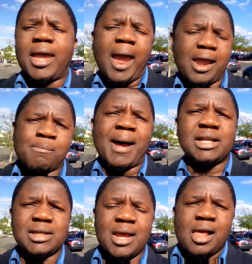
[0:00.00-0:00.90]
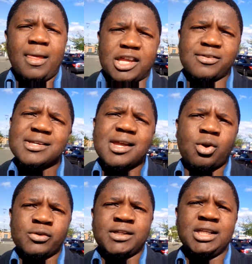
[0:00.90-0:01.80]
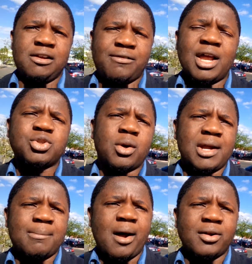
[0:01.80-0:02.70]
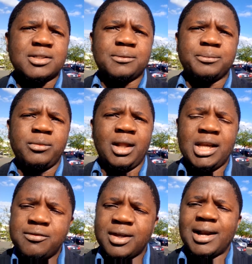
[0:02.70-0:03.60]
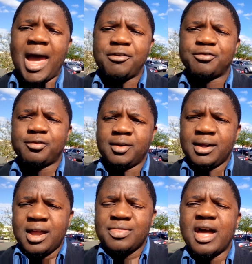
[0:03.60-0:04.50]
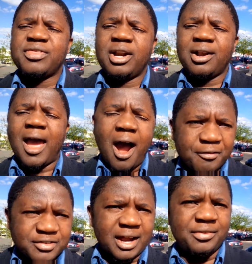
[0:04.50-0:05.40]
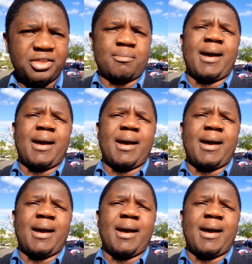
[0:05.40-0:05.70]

okay, but as far as they're concerned, if they're talking about living a life that they're really after, they